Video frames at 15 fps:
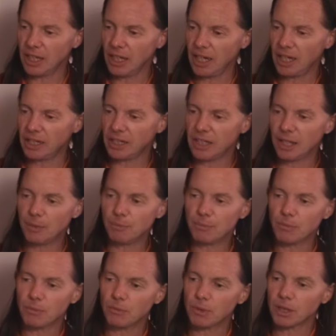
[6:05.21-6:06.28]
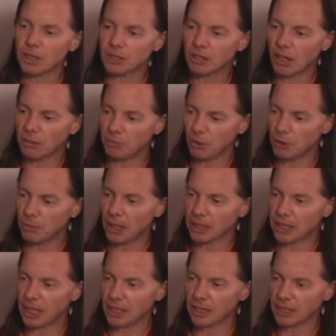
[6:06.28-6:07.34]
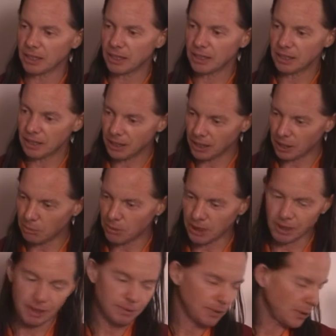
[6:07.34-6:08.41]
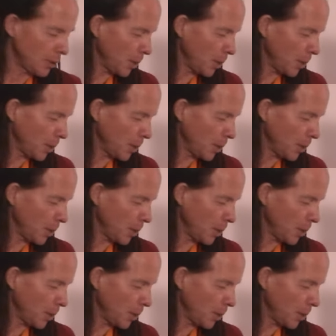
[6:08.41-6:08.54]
And um, we're going to talk more about that in a minute.